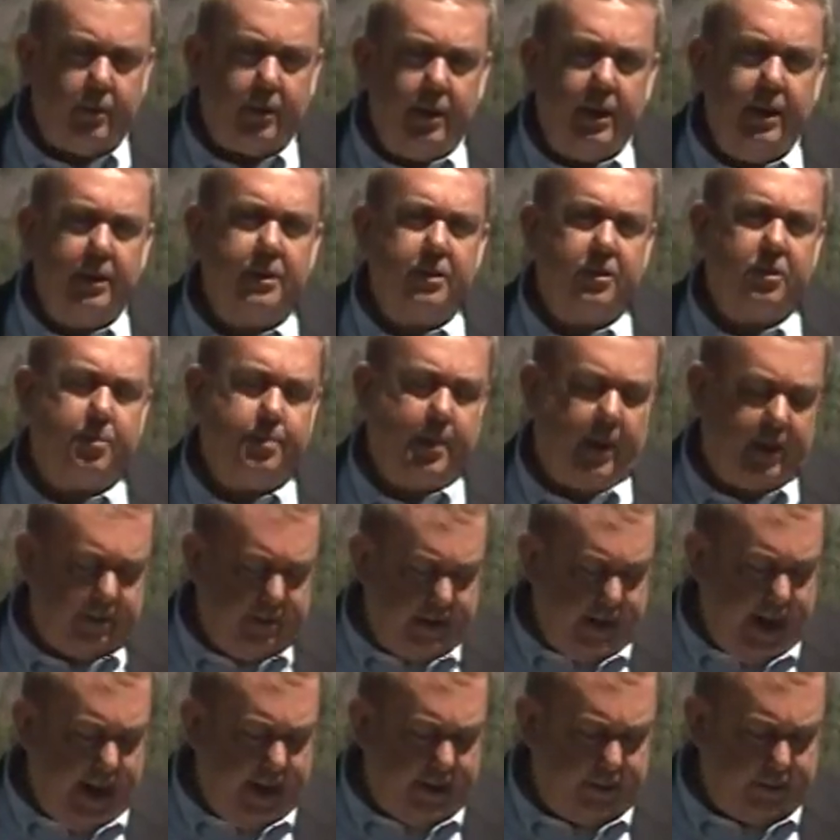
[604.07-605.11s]
in this
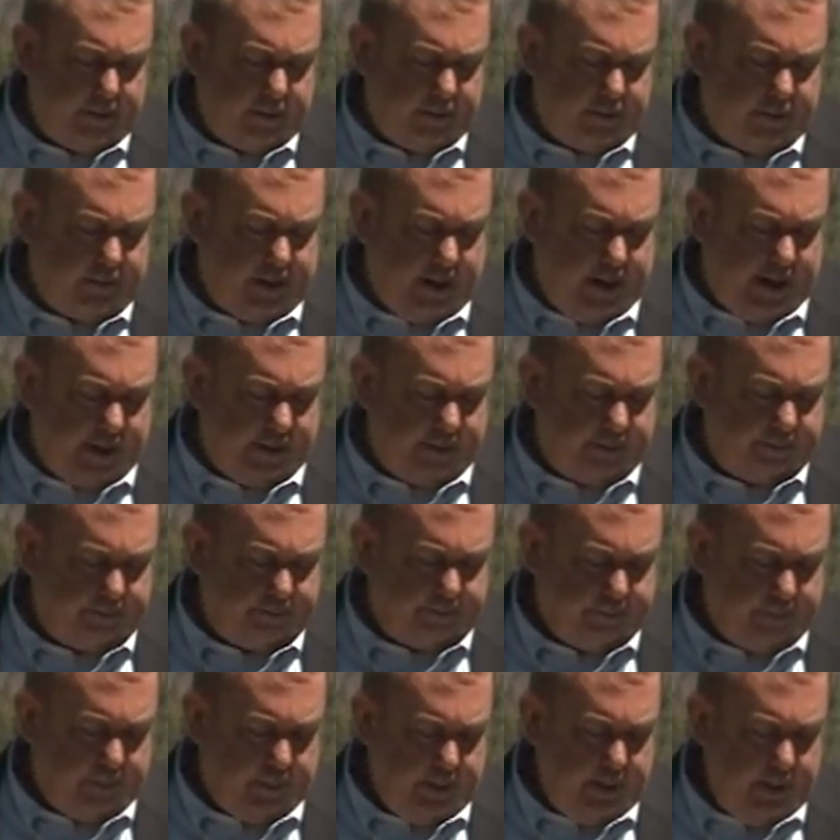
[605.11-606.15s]
spectacular setting,
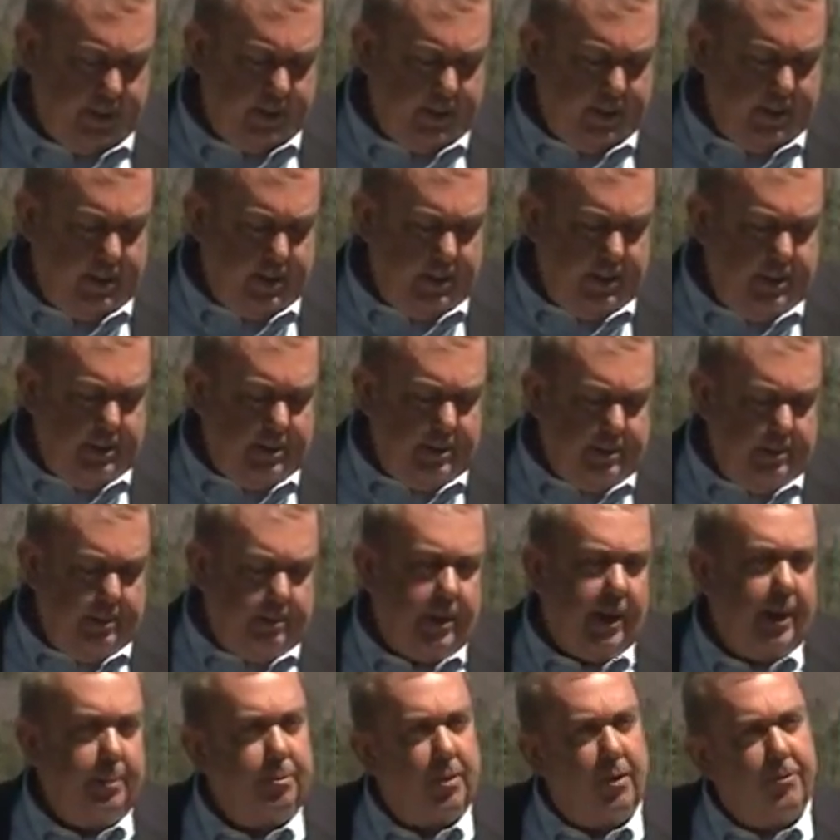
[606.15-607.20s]
and